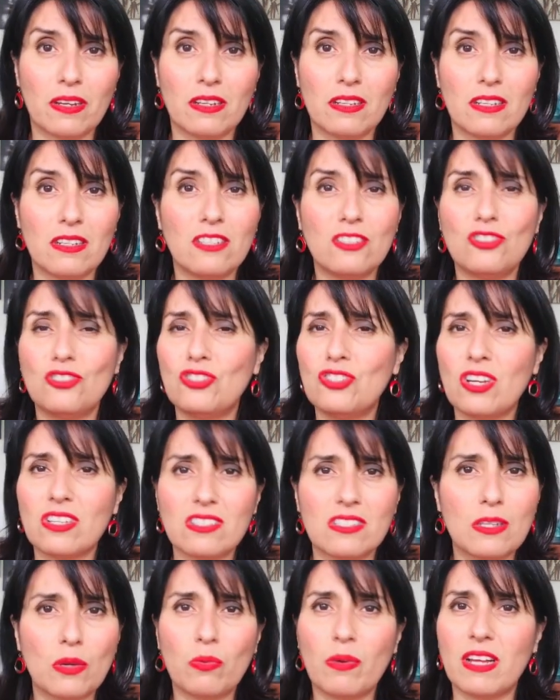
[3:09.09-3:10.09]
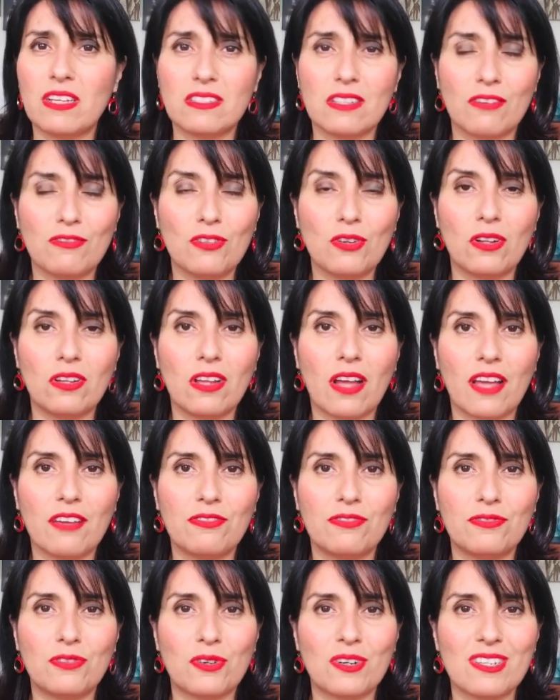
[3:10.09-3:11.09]
It is just a waste of your life
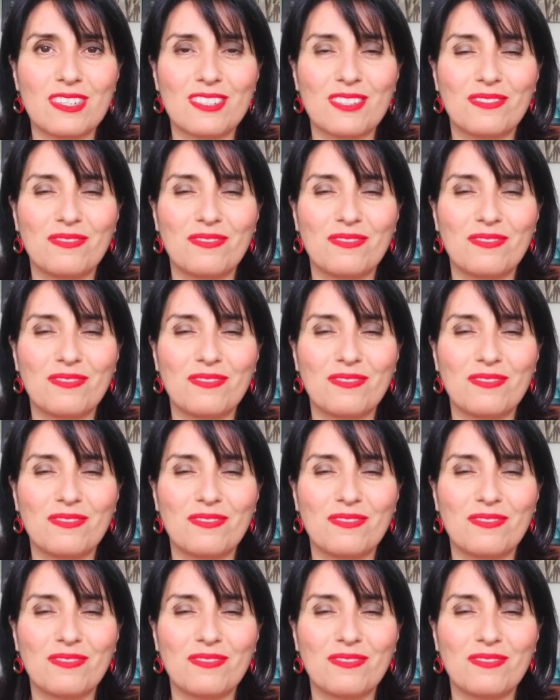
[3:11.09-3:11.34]
force.